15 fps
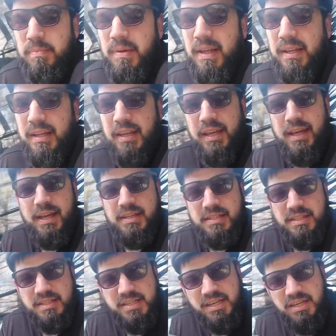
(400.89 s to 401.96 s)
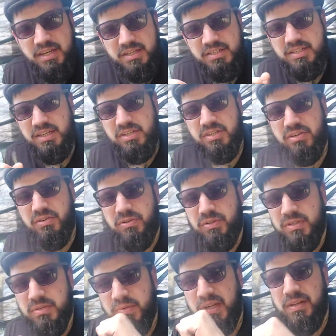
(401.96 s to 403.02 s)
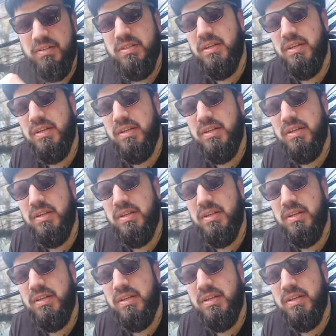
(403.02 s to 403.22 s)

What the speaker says: blanket has a cinch cord as well,